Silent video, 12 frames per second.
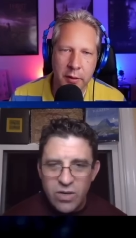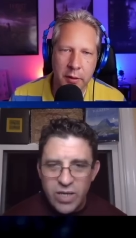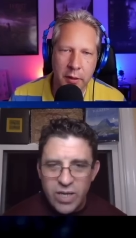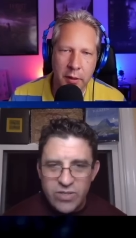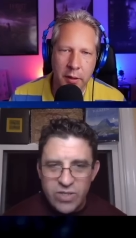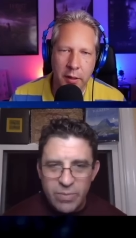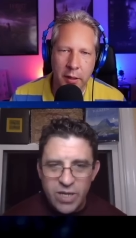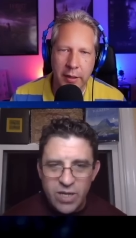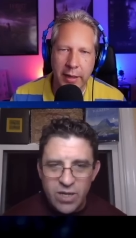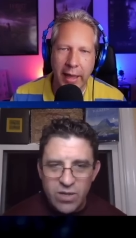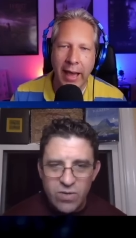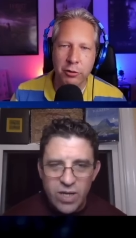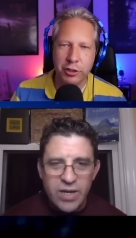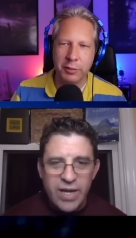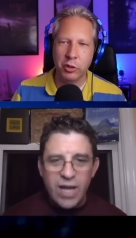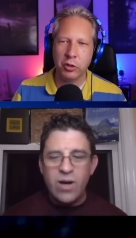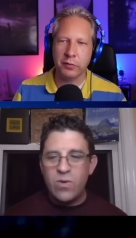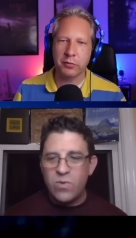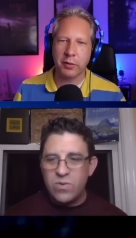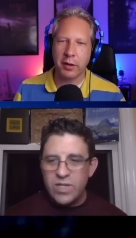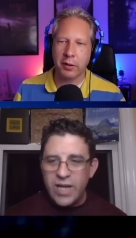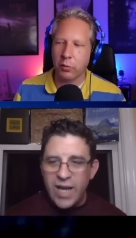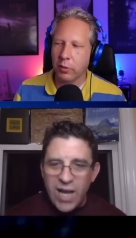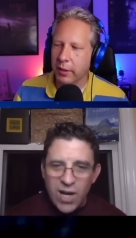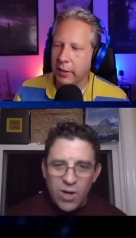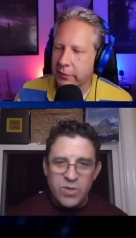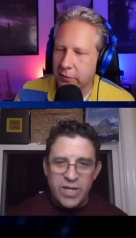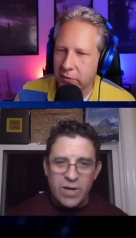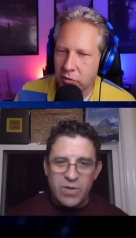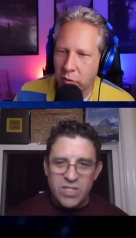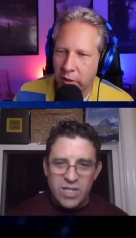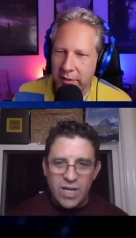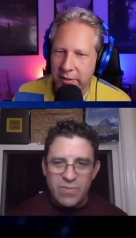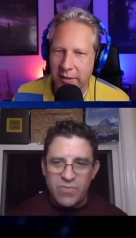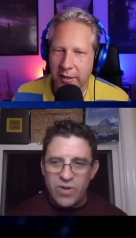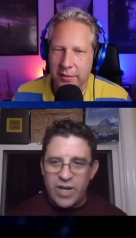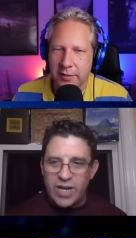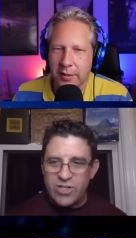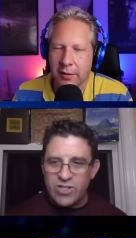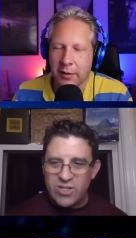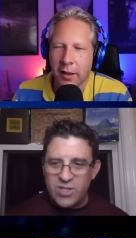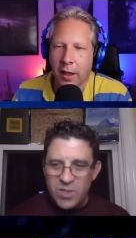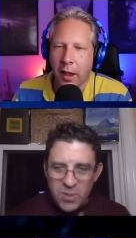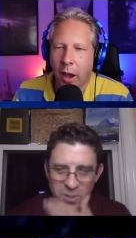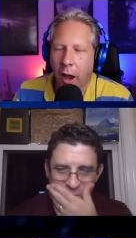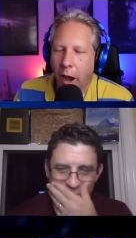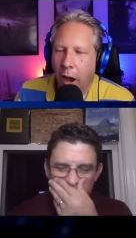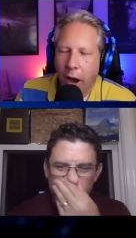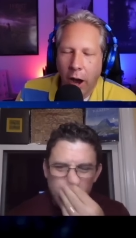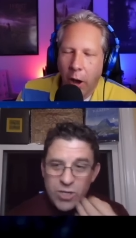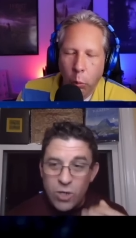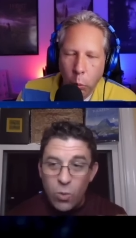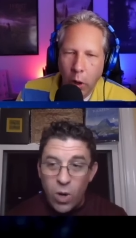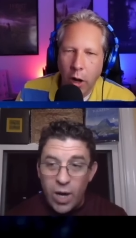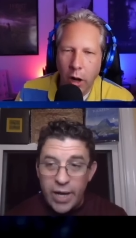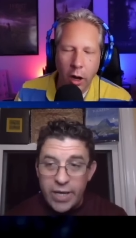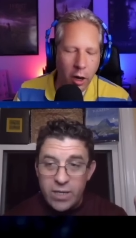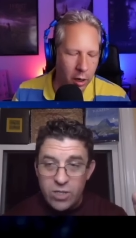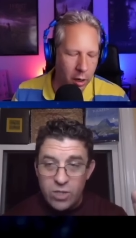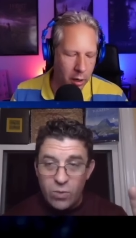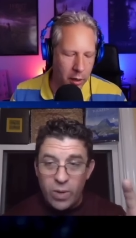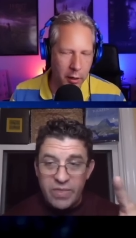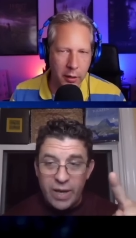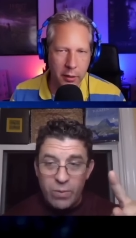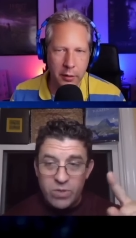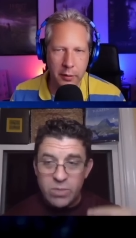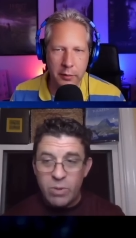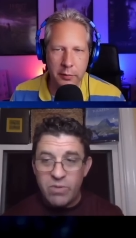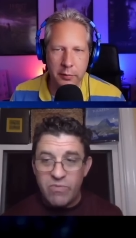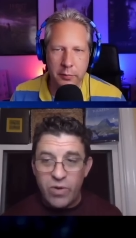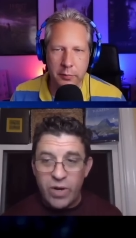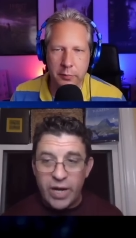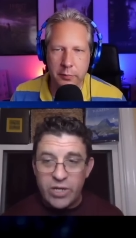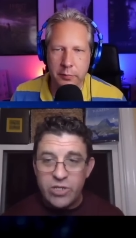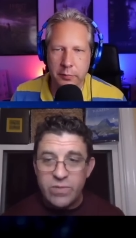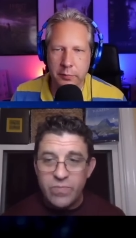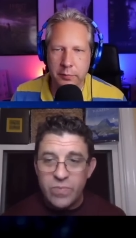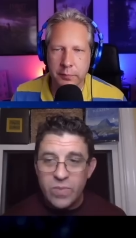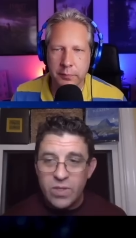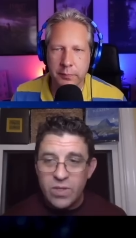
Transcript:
Speaker 1: Uh, yeah, somehow. Now she moves, no, right? Now, like now. 20 seconds later. You know, you know why? You know why that was the moment for action?